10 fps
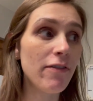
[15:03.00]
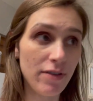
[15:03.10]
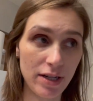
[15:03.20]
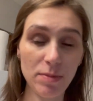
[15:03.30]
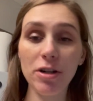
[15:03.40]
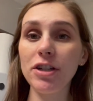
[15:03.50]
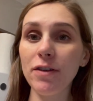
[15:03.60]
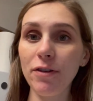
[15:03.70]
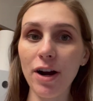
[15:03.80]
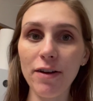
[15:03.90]
Especially
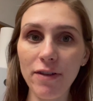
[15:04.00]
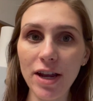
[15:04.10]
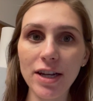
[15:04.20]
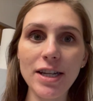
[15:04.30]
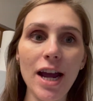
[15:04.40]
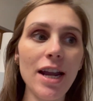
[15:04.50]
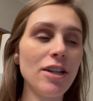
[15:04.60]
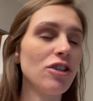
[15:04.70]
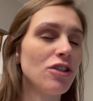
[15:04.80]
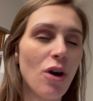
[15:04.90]
if you're on a vegan diet,
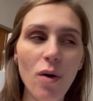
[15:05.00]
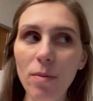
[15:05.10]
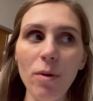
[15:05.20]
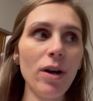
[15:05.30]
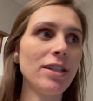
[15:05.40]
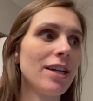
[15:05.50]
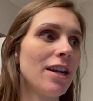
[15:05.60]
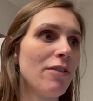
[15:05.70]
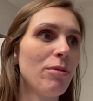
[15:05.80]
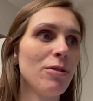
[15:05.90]
it's so important to get
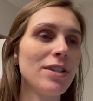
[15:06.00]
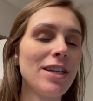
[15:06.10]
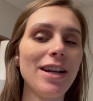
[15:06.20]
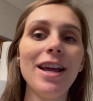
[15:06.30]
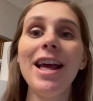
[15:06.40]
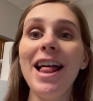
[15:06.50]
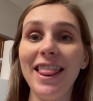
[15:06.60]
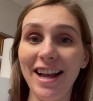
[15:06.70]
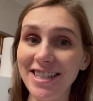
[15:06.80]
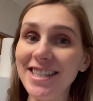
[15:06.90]
enough protein.
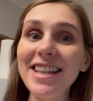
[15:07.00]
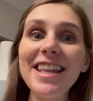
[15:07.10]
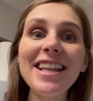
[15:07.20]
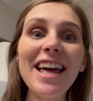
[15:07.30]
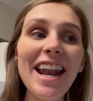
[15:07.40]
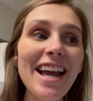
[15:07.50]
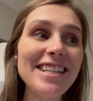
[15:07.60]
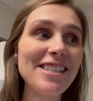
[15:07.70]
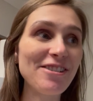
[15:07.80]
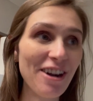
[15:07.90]
That's the thing that I
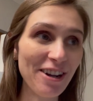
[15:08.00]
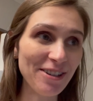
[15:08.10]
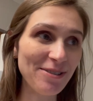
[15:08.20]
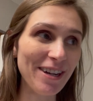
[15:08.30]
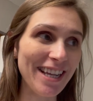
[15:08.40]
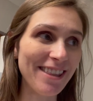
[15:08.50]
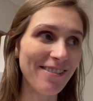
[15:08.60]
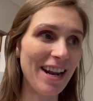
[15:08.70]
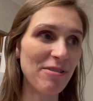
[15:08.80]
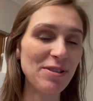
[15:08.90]
struggled with
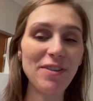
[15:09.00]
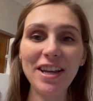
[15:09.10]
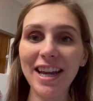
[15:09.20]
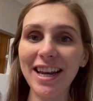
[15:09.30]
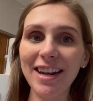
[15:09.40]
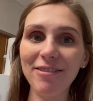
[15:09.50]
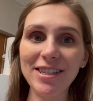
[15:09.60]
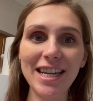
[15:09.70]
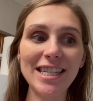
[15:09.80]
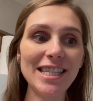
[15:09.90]
when I was vegan, was
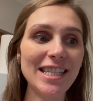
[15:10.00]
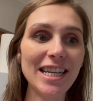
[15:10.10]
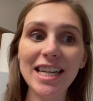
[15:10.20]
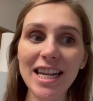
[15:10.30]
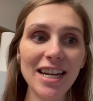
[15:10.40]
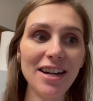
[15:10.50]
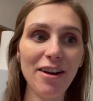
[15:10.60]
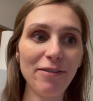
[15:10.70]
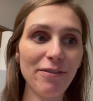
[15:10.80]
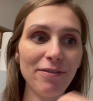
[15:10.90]
I just didn't eat
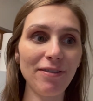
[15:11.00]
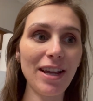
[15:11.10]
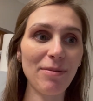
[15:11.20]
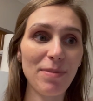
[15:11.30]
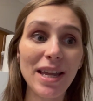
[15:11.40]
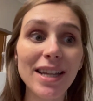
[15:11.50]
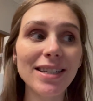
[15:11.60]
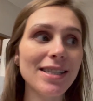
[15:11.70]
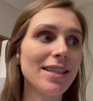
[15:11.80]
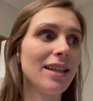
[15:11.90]
enough like
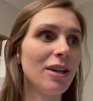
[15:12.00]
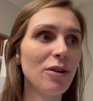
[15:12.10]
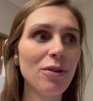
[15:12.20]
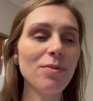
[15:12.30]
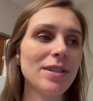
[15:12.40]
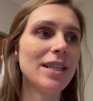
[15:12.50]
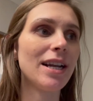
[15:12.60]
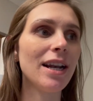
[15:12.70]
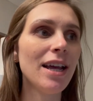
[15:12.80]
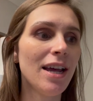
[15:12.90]
beans and legumes
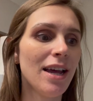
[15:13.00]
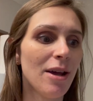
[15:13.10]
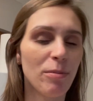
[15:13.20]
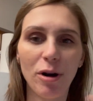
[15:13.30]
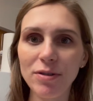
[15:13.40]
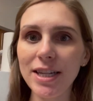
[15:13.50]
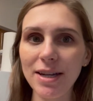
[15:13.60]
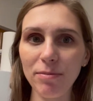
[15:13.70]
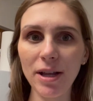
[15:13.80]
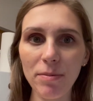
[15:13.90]
and
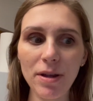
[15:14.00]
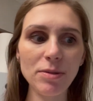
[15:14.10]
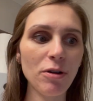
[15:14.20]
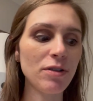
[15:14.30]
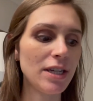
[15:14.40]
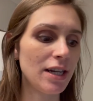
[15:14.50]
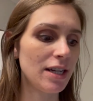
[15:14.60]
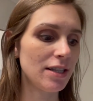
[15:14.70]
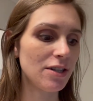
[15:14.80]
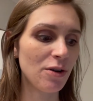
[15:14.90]
protein, plant-based protein.
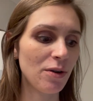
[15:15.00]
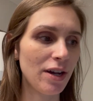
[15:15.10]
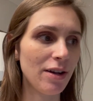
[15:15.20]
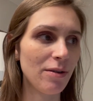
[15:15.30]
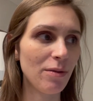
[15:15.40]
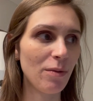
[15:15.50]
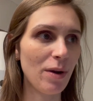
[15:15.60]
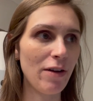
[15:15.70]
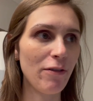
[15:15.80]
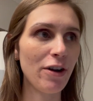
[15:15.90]
And so
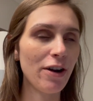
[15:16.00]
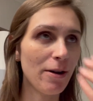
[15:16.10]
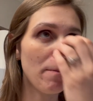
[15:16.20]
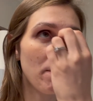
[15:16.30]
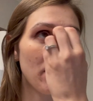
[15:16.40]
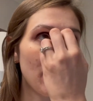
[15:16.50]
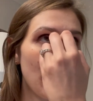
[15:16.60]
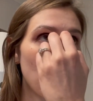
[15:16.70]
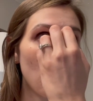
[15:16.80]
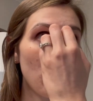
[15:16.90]
whenever
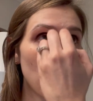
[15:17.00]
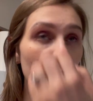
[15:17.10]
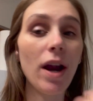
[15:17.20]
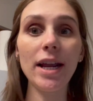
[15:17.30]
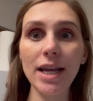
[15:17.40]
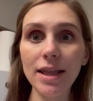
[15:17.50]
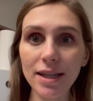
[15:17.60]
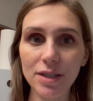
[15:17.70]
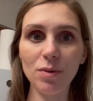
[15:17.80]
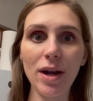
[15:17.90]
I want to eat
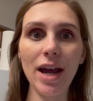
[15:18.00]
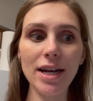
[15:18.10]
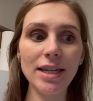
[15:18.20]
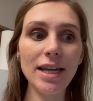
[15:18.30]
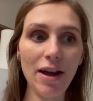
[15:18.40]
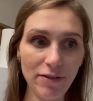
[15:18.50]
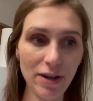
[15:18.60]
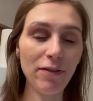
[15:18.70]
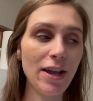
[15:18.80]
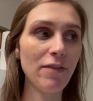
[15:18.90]
this way, I
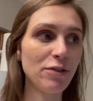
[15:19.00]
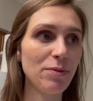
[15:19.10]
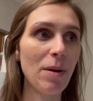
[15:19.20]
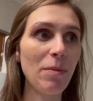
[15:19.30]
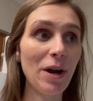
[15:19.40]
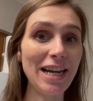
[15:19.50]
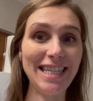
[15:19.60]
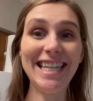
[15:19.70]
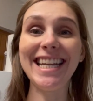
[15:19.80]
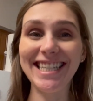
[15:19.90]
definitely have to remember I
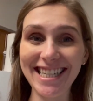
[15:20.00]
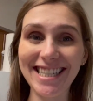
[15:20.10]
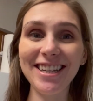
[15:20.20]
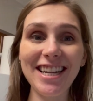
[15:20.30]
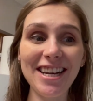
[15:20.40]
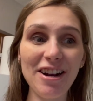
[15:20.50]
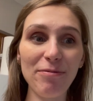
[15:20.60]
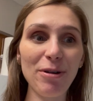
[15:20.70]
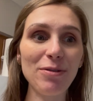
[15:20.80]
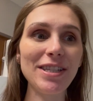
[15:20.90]
need to still eat
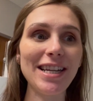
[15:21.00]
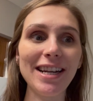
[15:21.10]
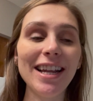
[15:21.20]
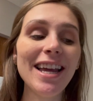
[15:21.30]
enough protein.